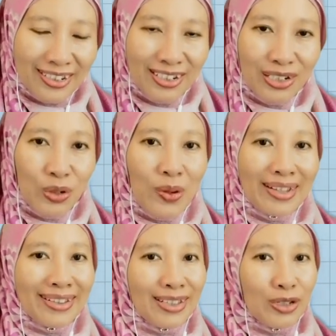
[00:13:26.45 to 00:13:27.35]
So
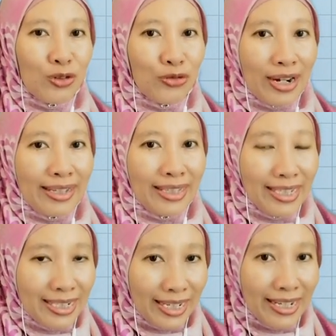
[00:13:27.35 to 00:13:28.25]
when you find
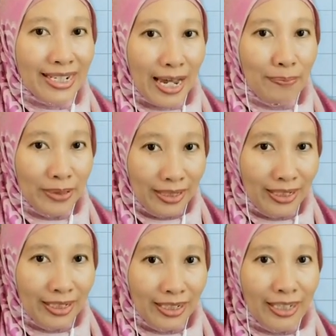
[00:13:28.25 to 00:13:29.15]
this case happen,
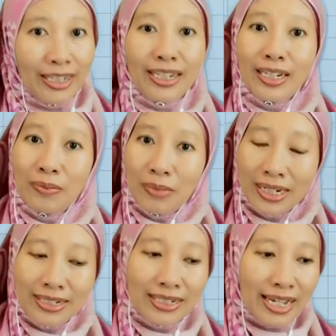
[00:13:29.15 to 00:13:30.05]
it
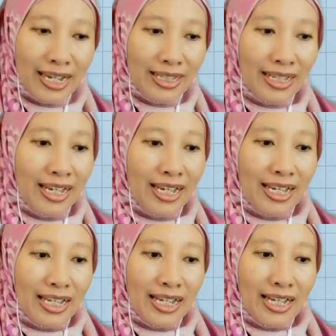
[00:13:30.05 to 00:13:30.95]
means that
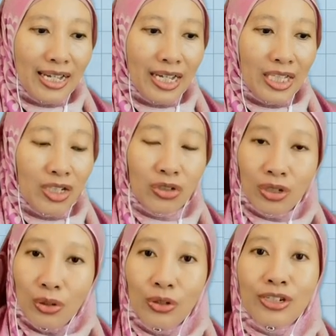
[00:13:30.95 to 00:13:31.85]
the
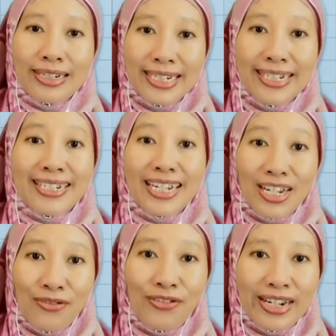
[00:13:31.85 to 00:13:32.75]
solution is
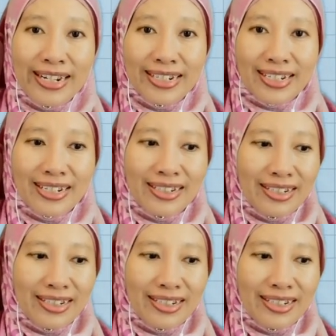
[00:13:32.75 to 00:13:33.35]
infinite.